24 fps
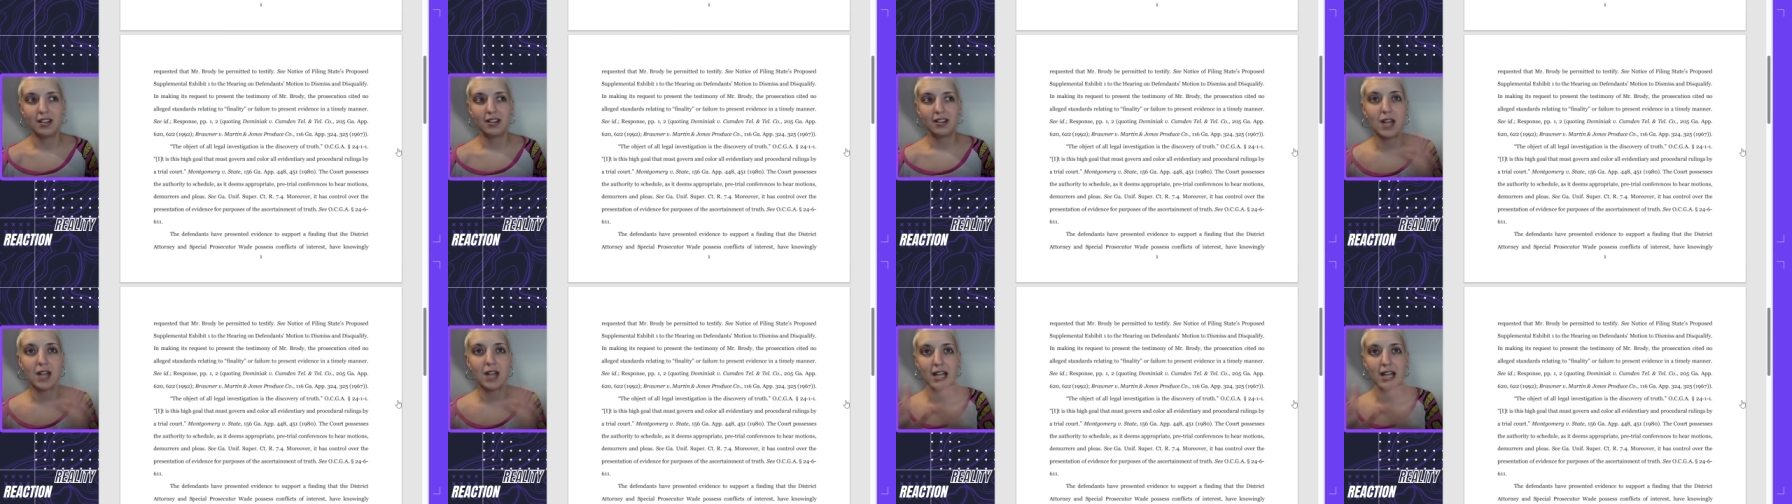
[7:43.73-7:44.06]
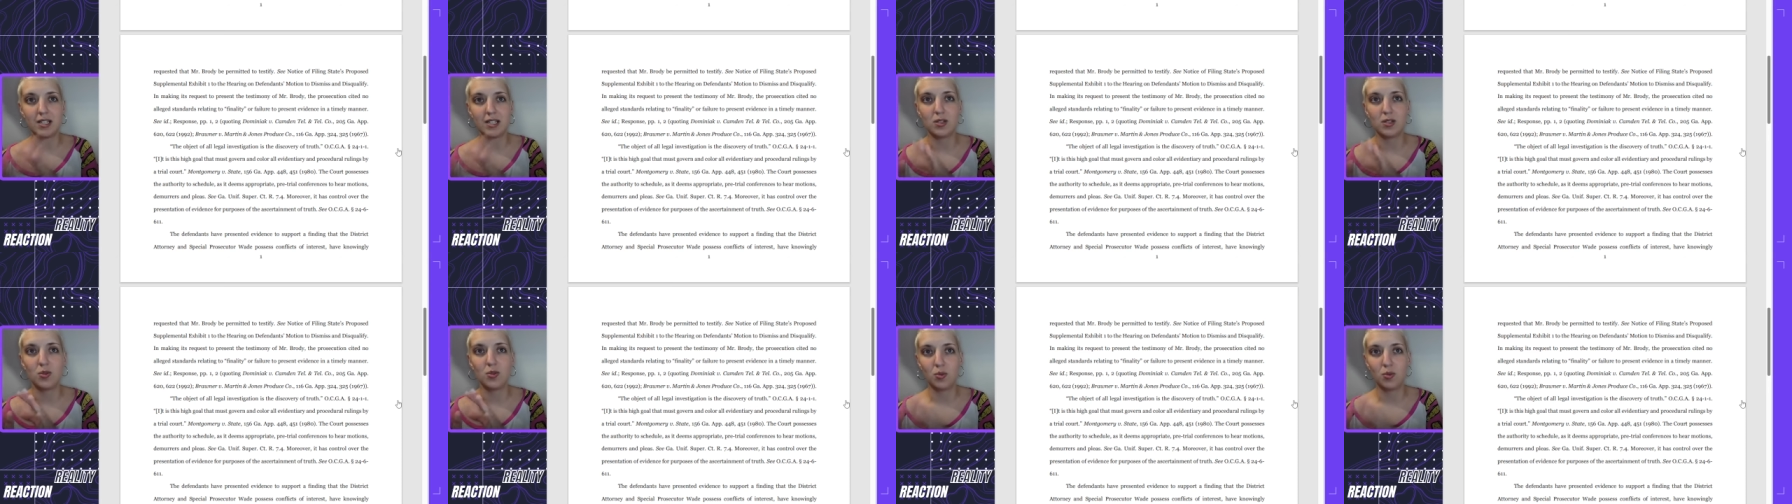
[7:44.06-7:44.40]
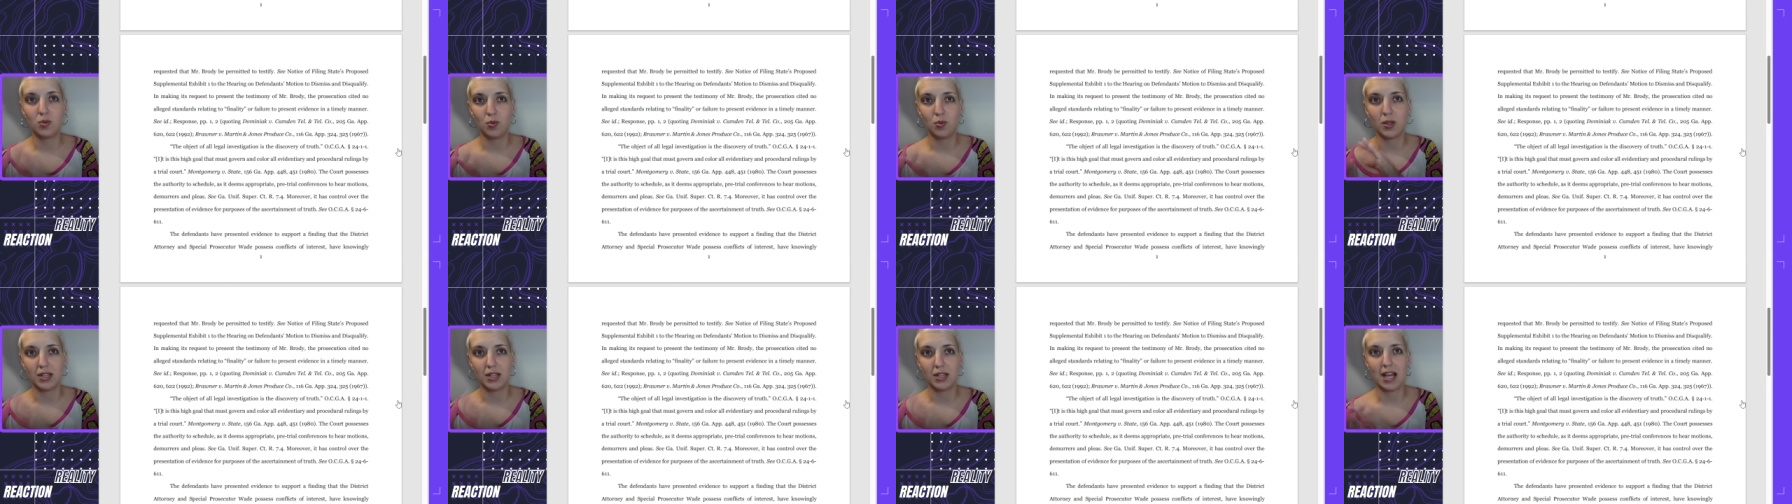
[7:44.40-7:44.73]
So that's
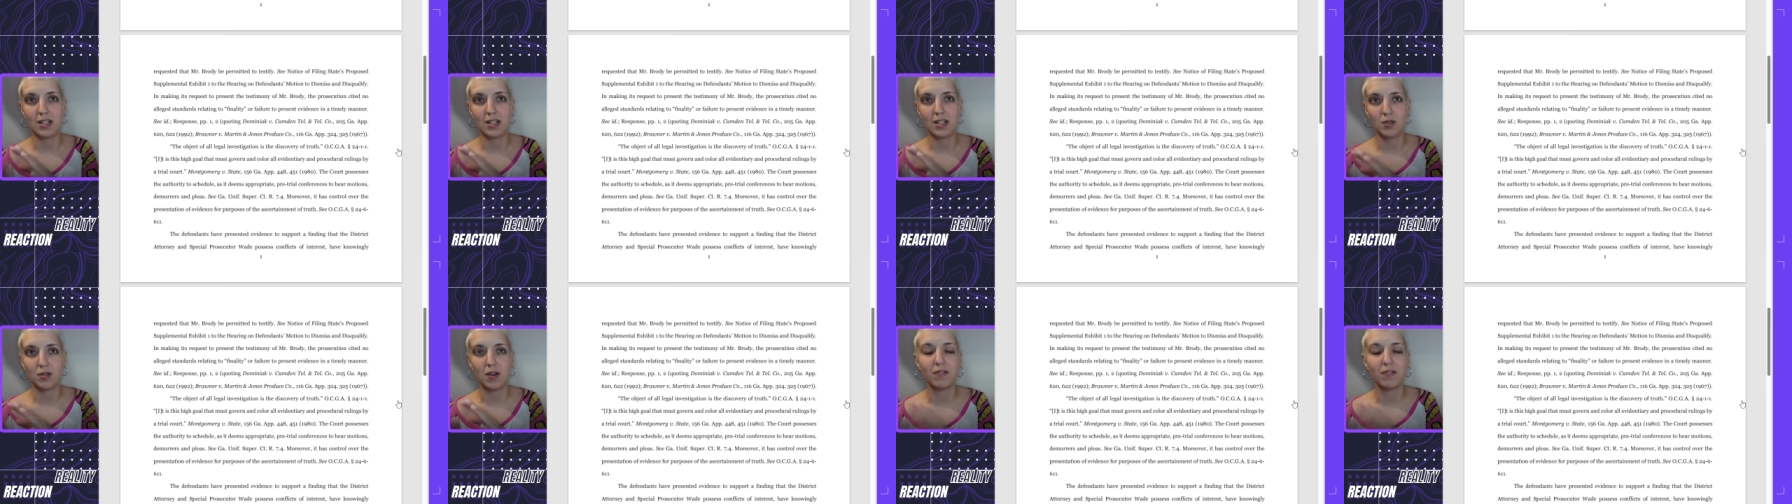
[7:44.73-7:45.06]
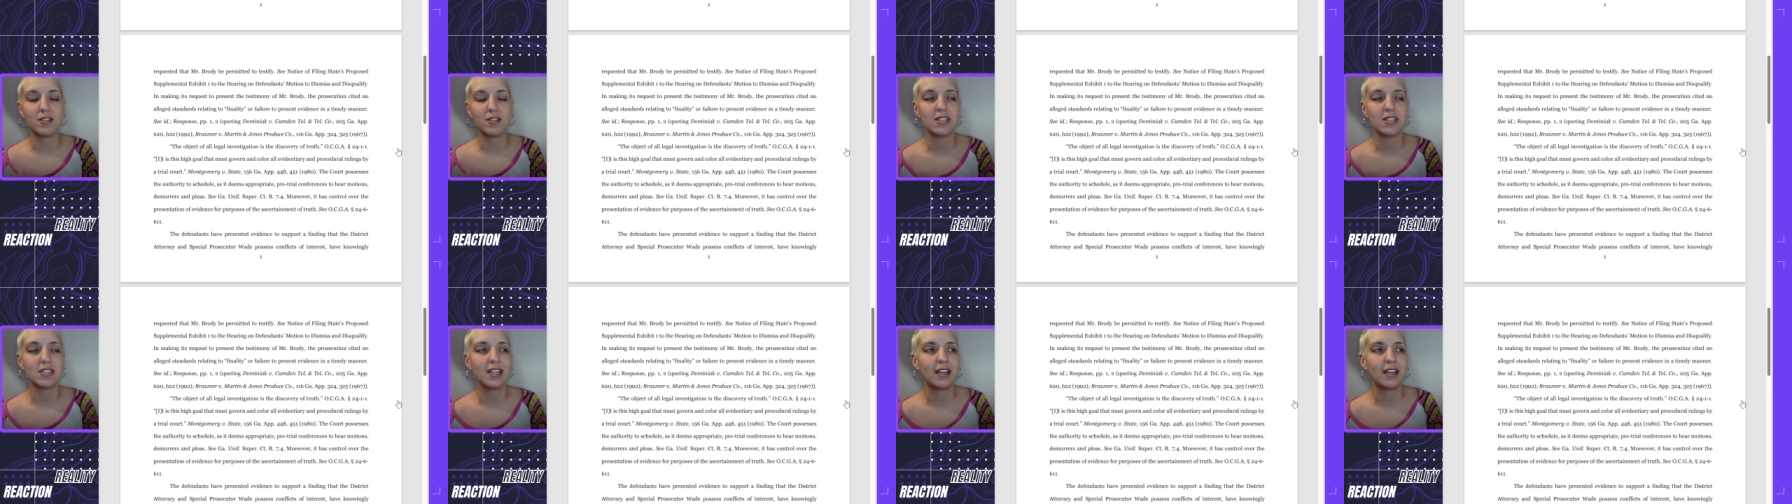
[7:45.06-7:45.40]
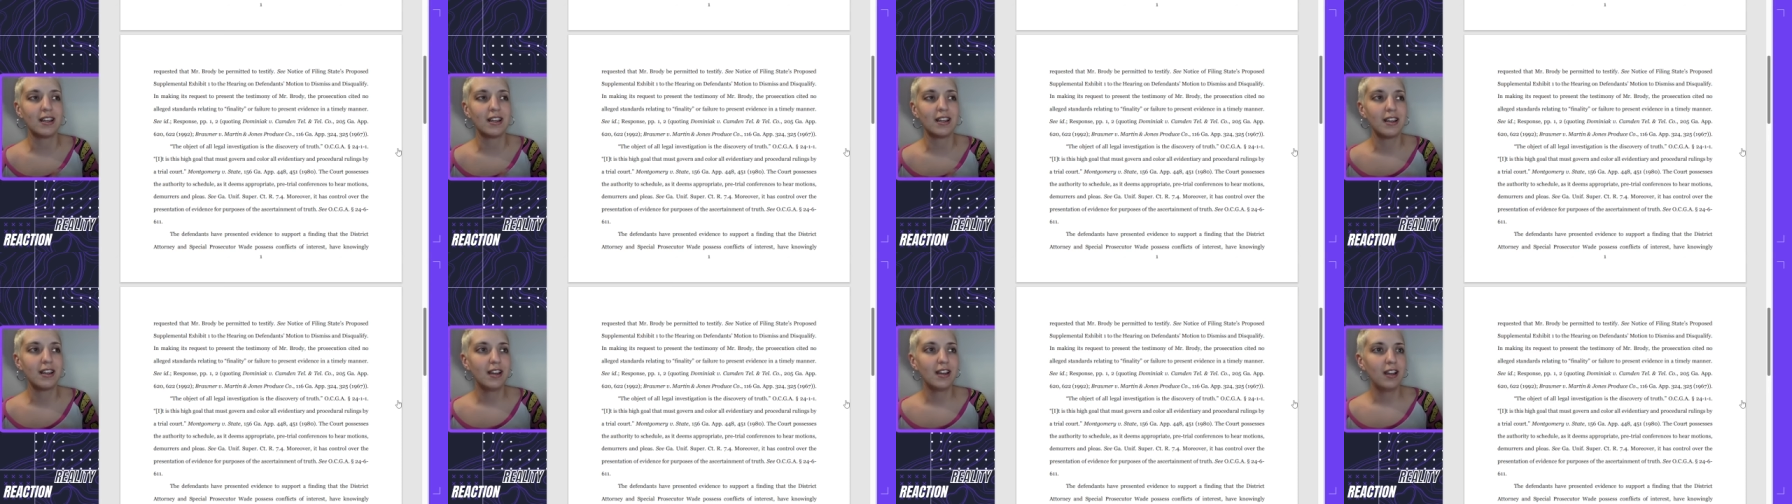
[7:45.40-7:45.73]
what that's
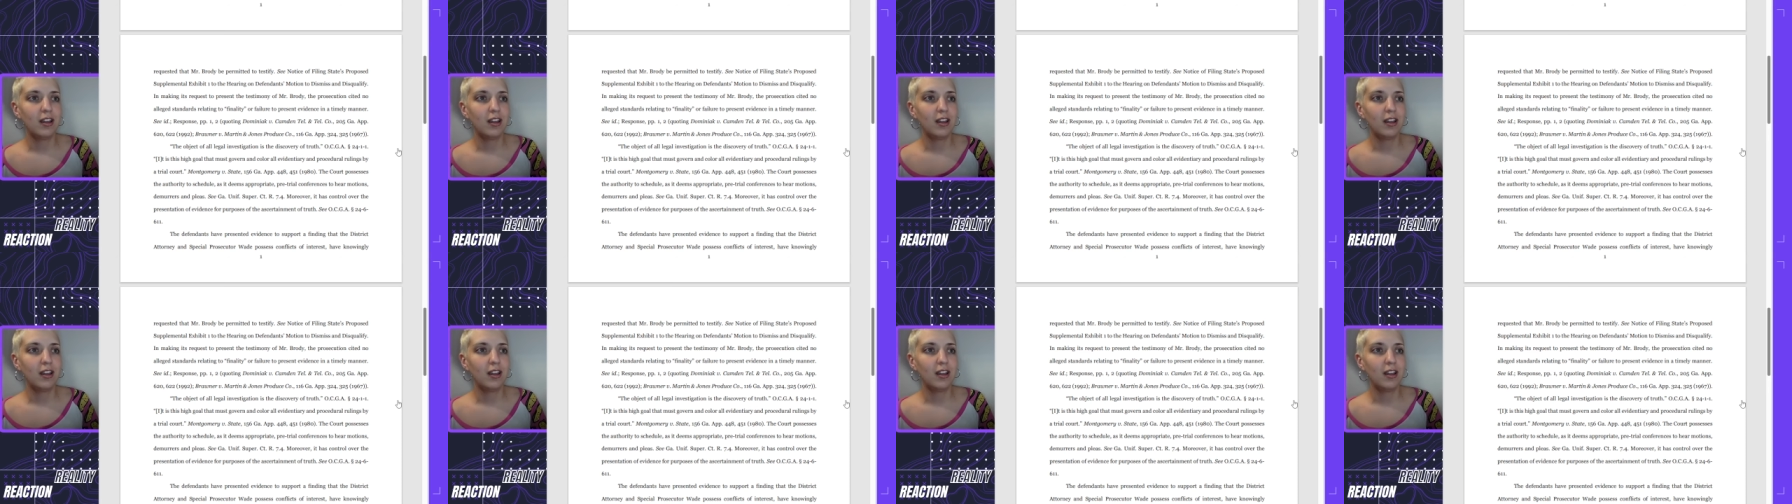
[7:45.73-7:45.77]
referencing.